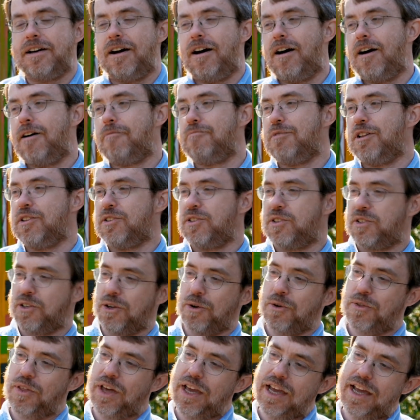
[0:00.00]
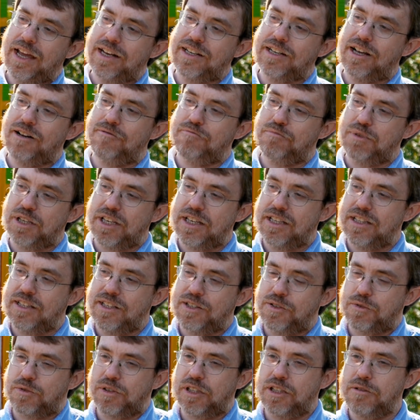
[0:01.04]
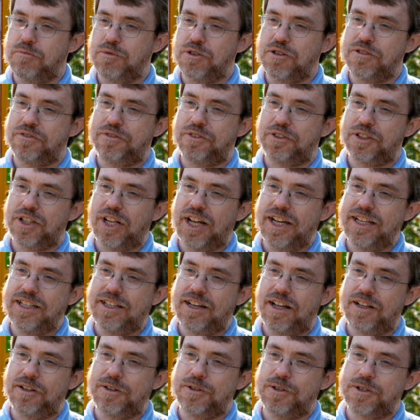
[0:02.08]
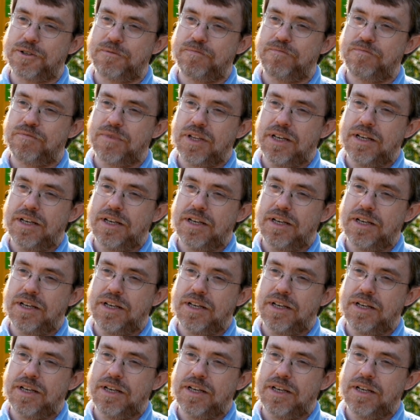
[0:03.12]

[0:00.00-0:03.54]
And so they end up being these really beautiful light colors.